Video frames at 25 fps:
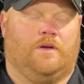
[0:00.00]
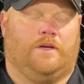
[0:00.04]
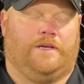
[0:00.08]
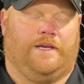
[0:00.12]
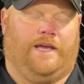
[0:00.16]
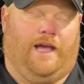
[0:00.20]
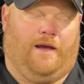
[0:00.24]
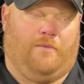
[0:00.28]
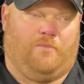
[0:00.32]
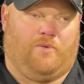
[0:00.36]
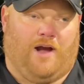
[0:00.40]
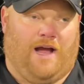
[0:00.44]

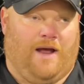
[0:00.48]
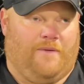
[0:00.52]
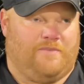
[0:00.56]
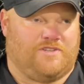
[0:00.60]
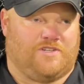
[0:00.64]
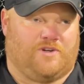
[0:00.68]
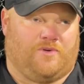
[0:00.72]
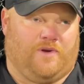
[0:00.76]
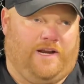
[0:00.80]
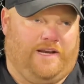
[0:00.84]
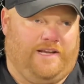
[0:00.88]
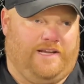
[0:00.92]
Yeah, Brian was
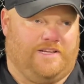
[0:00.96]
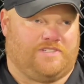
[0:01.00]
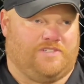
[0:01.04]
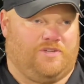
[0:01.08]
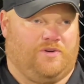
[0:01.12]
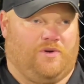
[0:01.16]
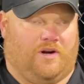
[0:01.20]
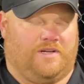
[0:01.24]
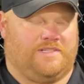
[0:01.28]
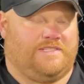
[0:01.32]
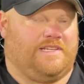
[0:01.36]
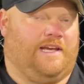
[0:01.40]
a great addition
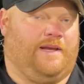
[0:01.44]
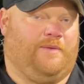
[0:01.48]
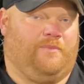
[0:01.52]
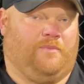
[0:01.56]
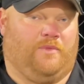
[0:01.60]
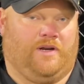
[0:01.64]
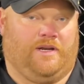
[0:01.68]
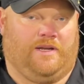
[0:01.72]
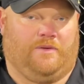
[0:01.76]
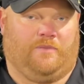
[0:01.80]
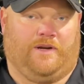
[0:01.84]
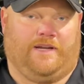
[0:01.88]
to our team
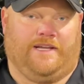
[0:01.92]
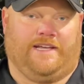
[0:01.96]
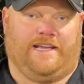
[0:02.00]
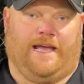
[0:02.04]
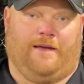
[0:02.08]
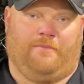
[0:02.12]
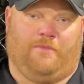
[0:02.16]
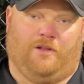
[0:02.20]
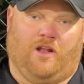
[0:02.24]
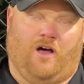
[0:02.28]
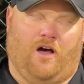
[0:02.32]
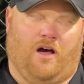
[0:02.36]
when he
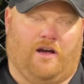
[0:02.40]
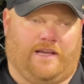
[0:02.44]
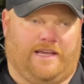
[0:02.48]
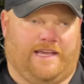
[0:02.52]
came along.